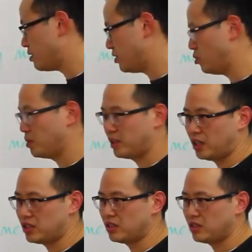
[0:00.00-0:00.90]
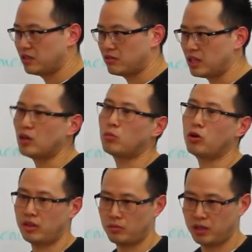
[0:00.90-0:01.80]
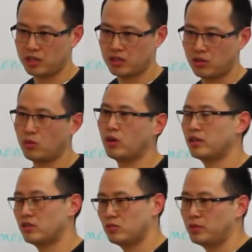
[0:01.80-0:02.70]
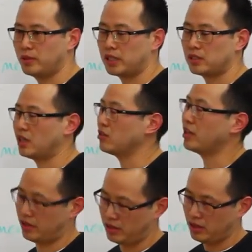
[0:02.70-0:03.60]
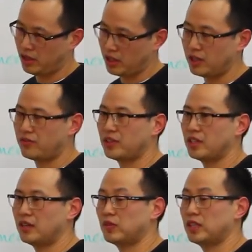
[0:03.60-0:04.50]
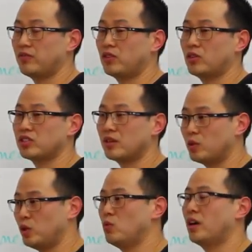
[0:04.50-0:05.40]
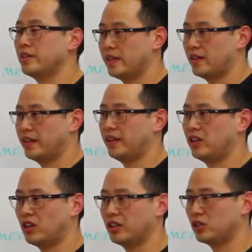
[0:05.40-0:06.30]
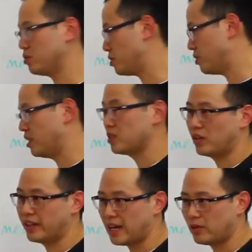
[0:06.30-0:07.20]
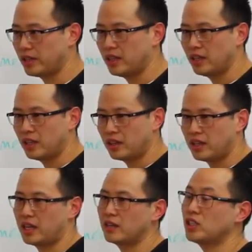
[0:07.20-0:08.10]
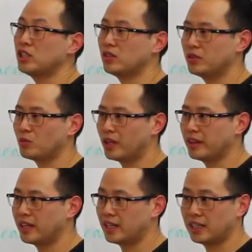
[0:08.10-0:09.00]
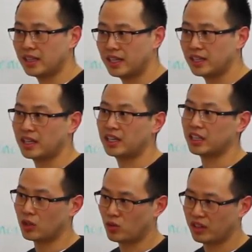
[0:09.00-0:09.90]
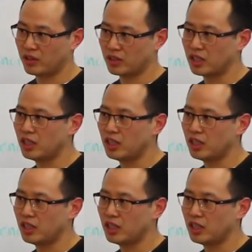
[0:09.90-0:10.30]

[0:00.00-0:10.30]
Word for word: a duplication, then they'll both get picked or one of the two be picked and I don't care. If, it, if, if there is some nuance there that later on goes between this one and that one, then I've killed the one that I didn't like and I got the one that I did.